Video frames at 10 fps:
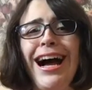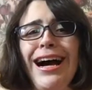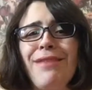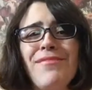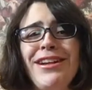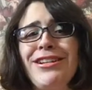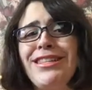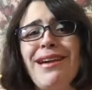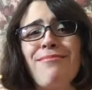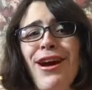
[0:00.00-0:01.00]
Um, that's just
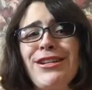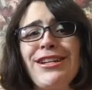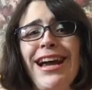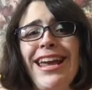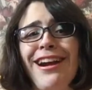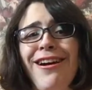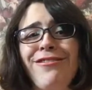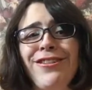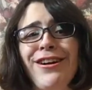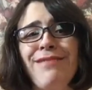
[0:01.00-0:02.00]
the impression I get off
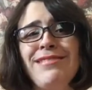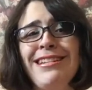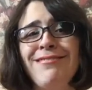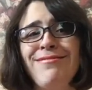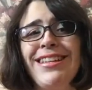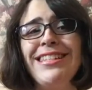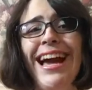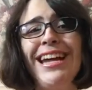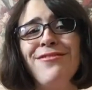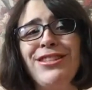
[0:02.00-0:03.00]
her. I mean, it's
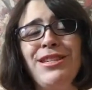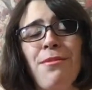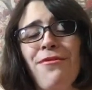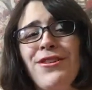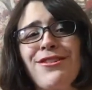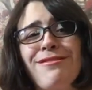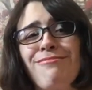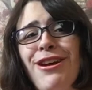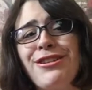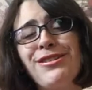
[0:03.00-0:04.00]
kind of a superficial
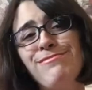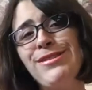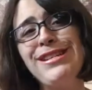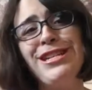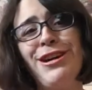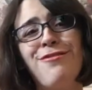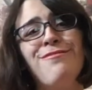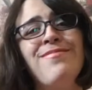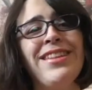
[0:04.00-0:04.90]
impression, but you know,